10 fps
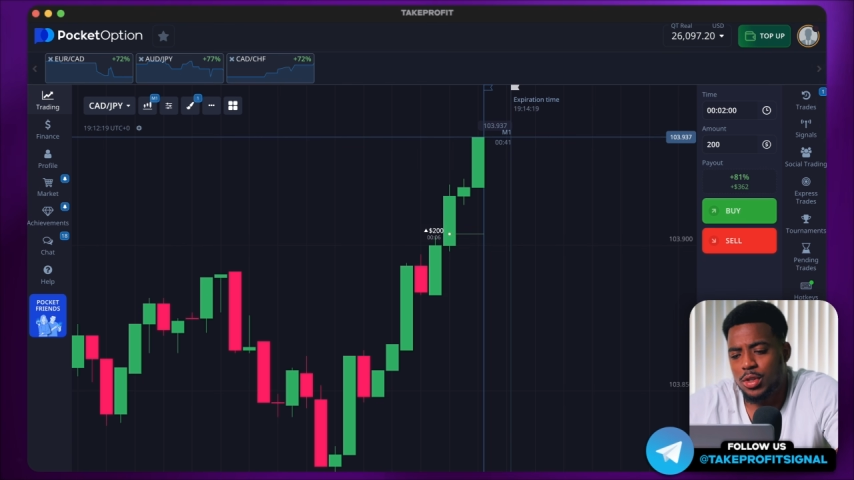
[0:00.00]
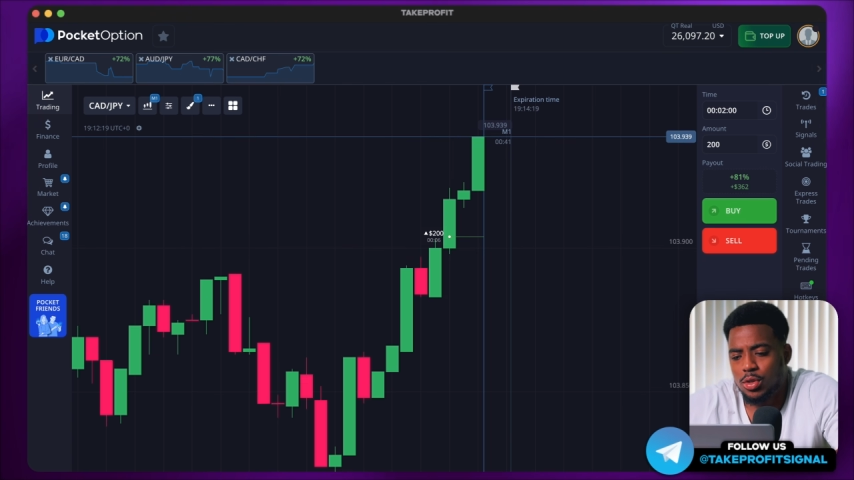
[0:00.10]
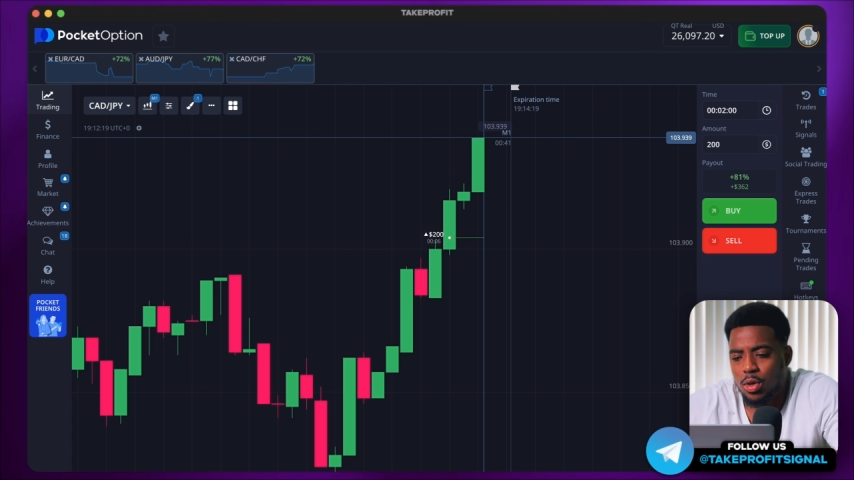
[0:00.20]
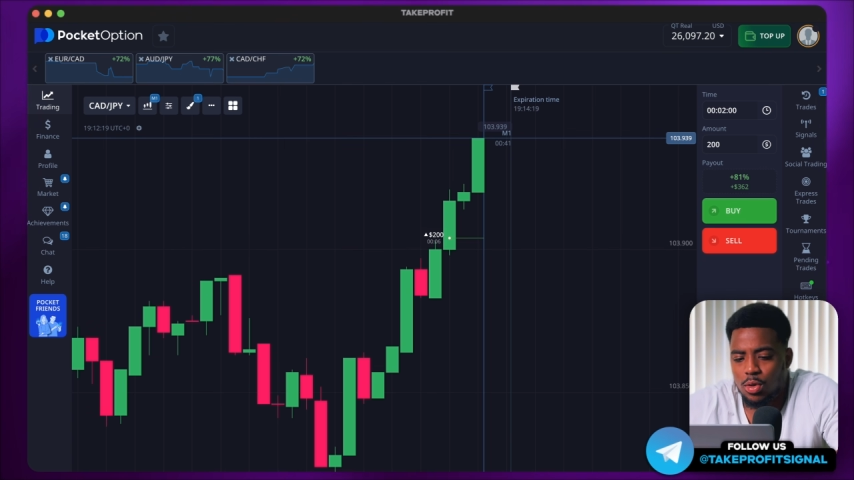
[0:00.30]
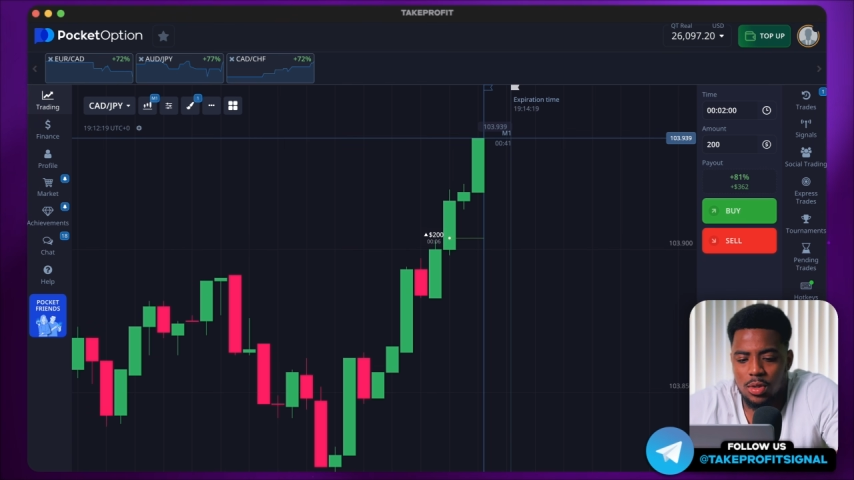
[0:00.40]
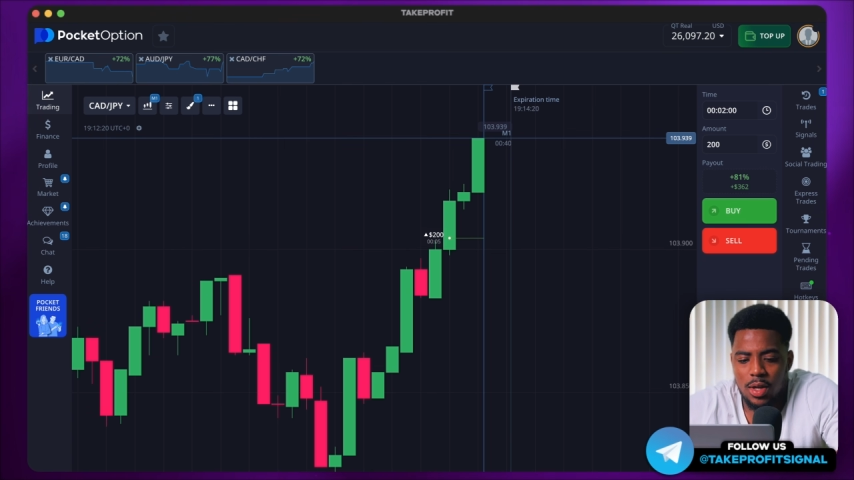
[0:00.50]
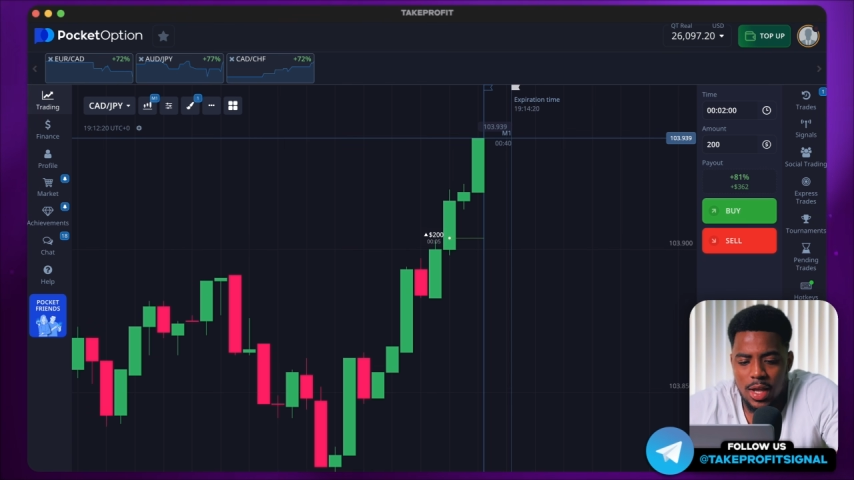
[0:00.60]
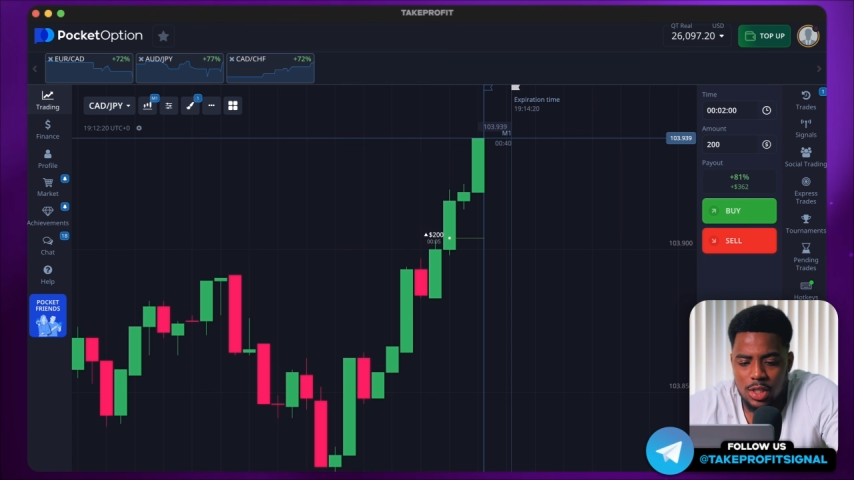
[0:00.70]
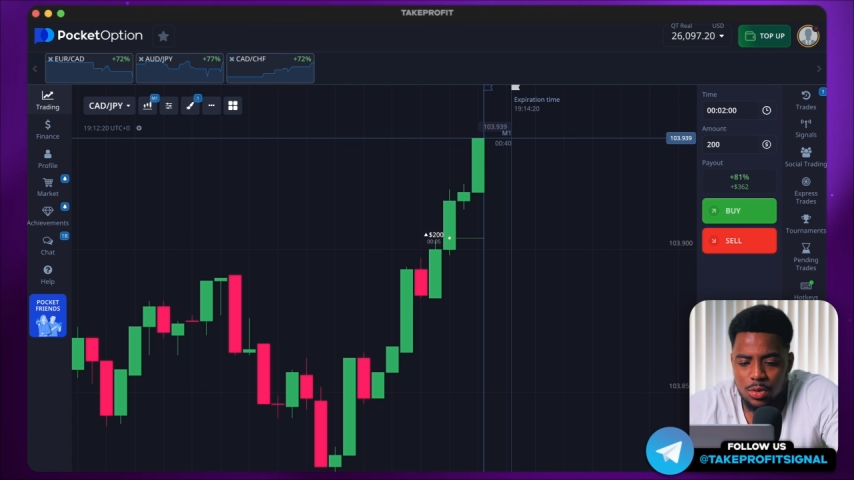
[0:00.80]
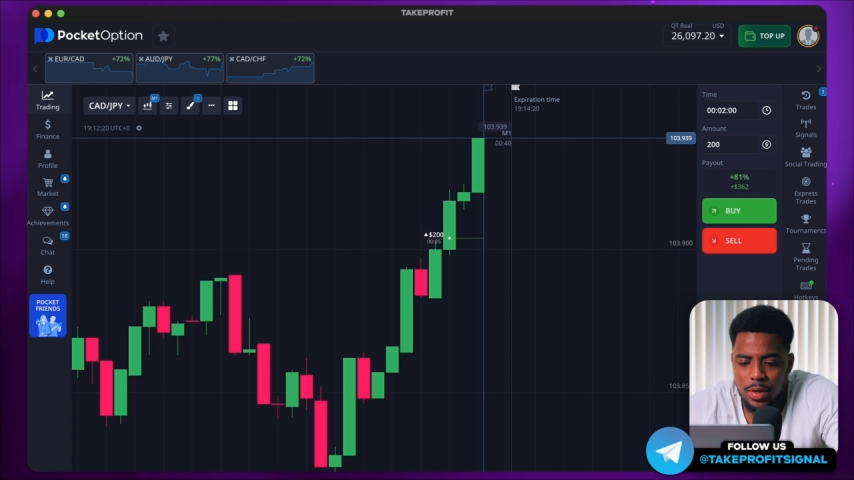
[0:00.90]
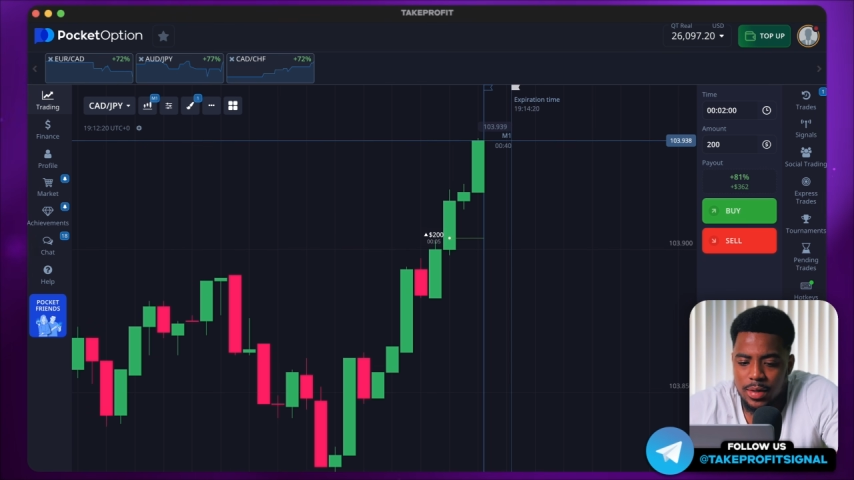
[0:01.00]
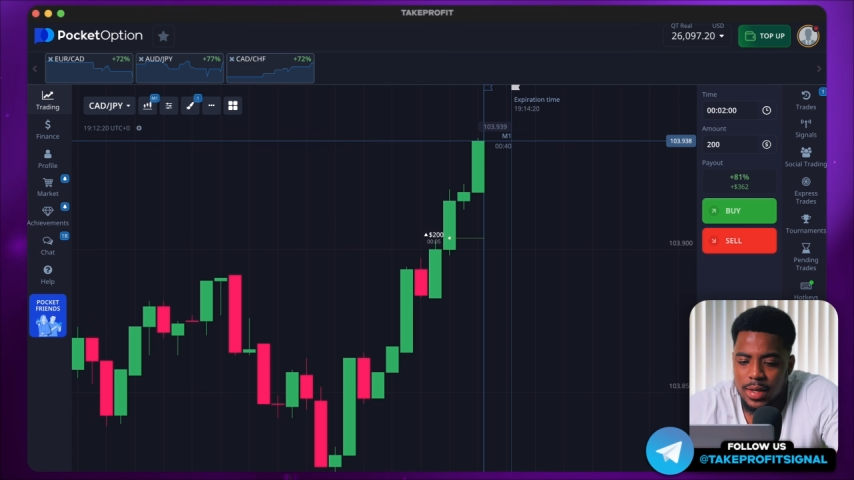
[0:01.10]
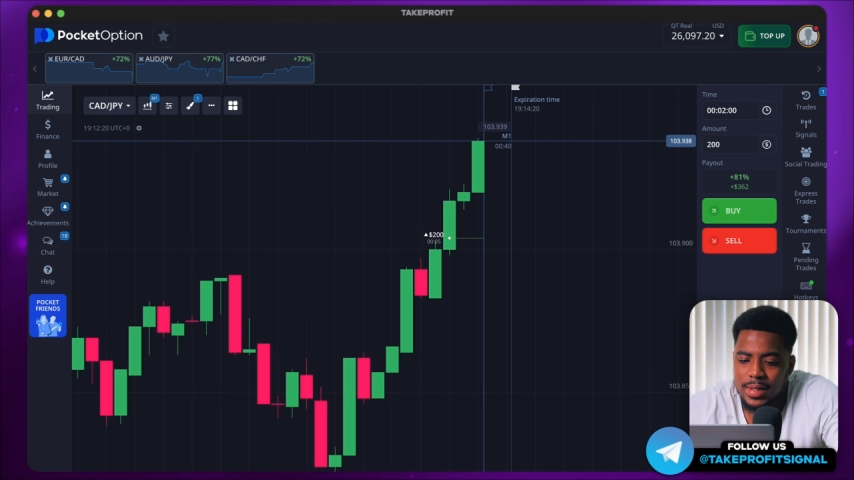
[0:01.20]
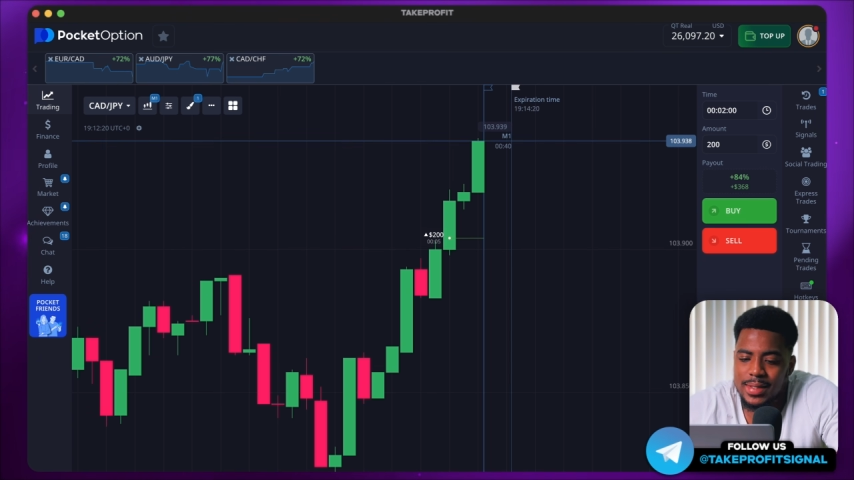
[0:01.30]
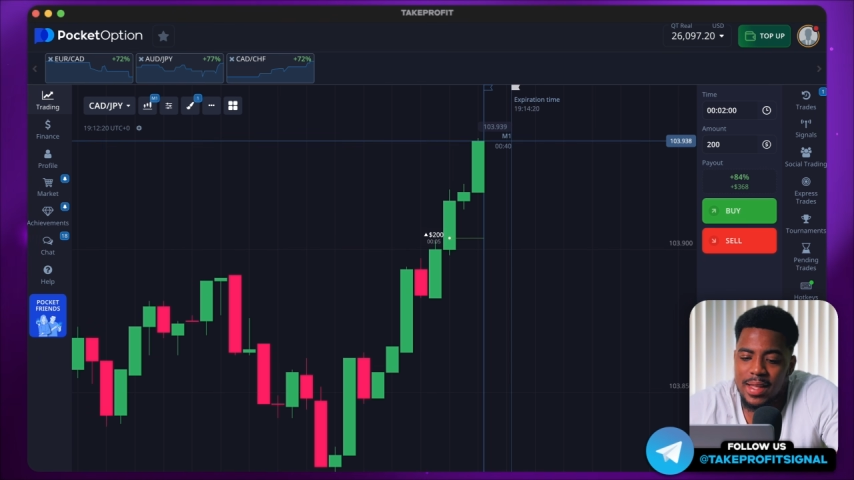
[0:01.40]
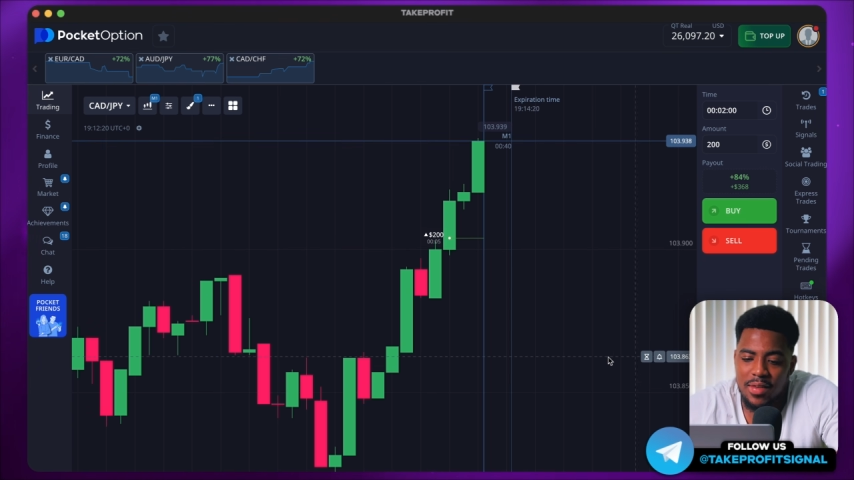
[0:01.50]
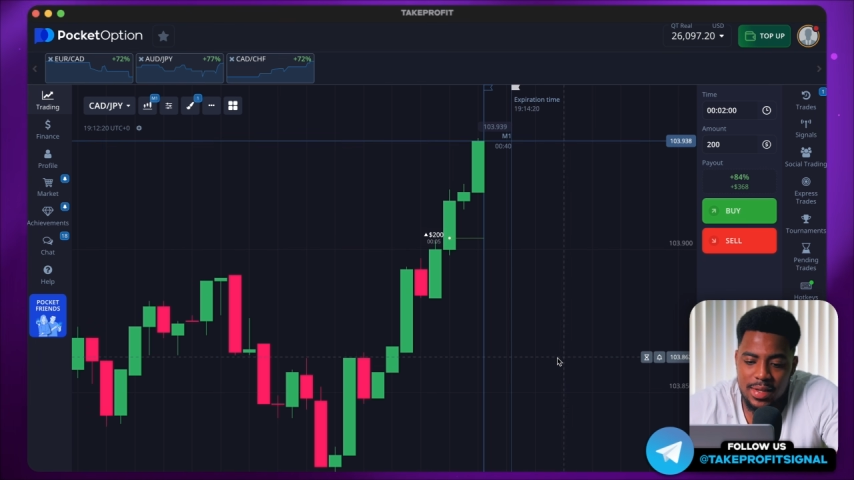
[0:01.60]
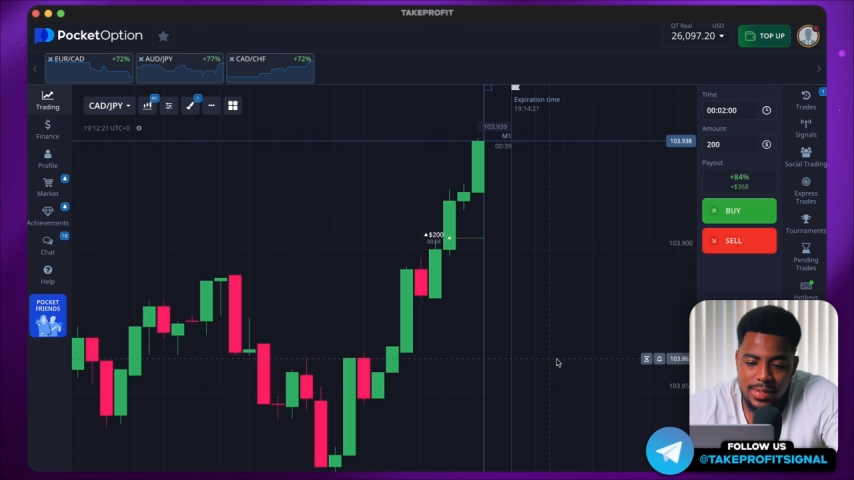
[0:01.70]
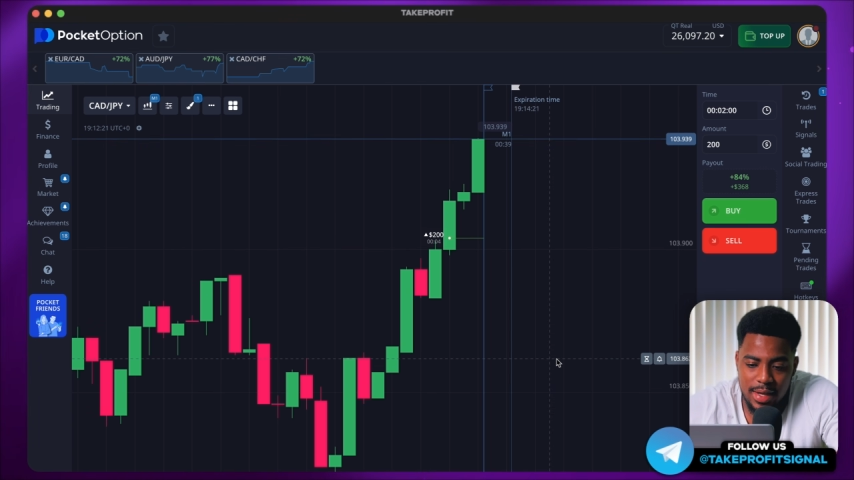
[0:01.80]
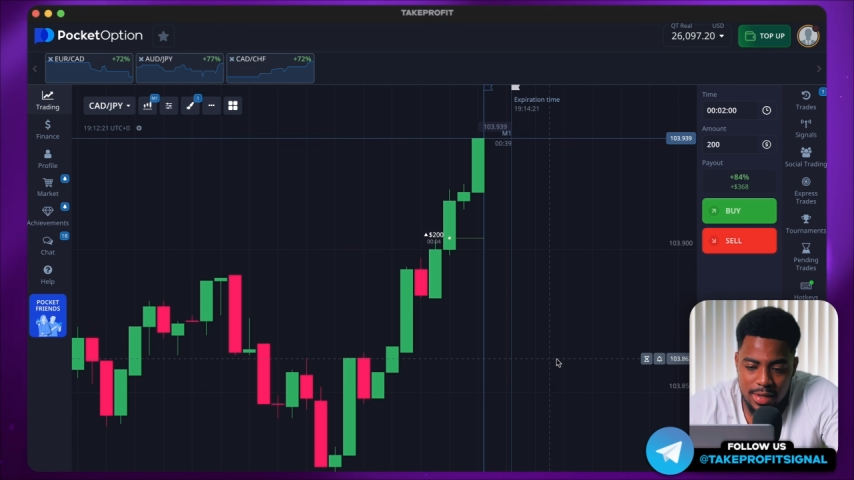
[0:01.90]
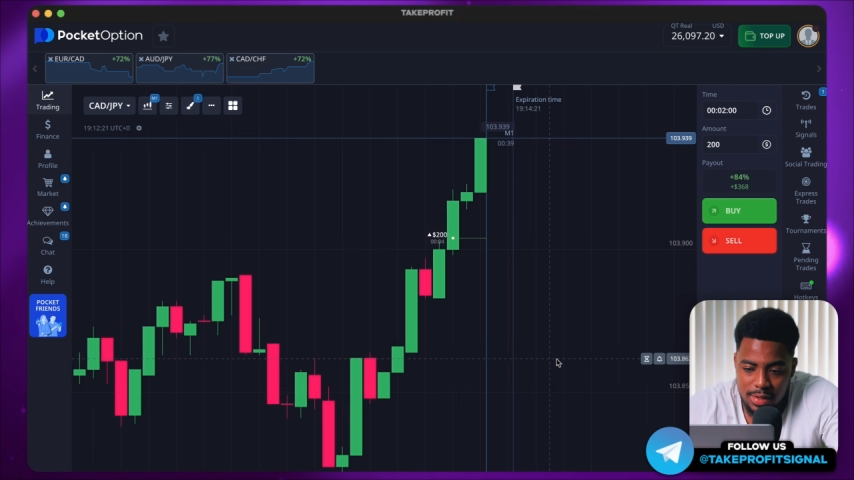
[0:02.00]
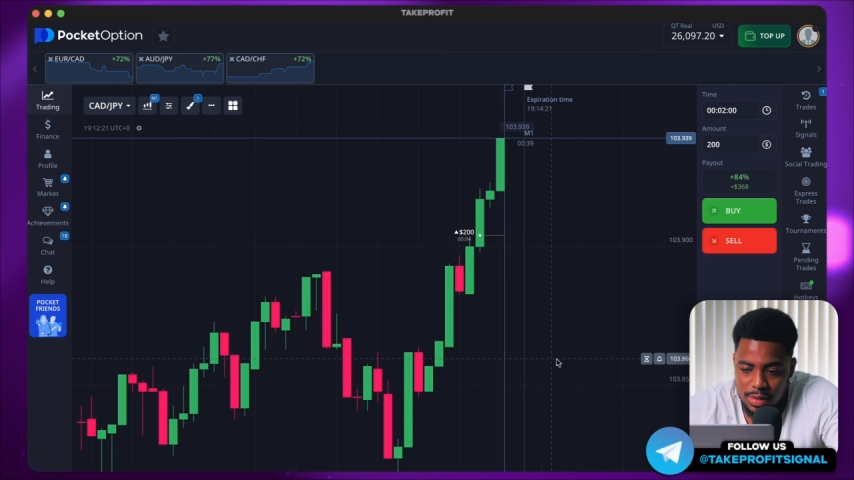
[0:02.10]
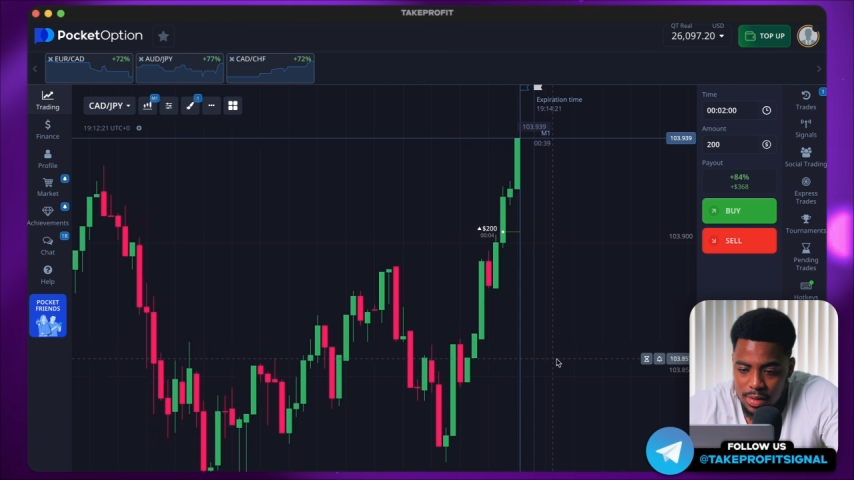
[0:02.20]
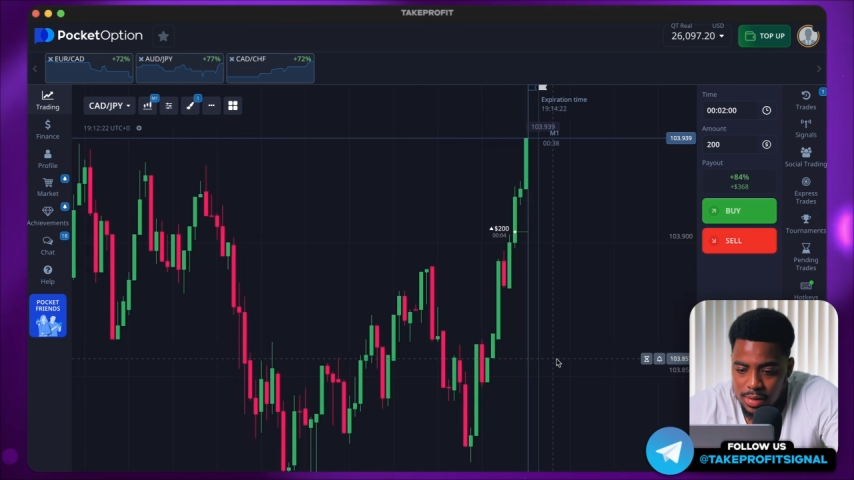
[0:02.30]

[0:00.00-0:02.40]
to close the last trade in 70 seconds.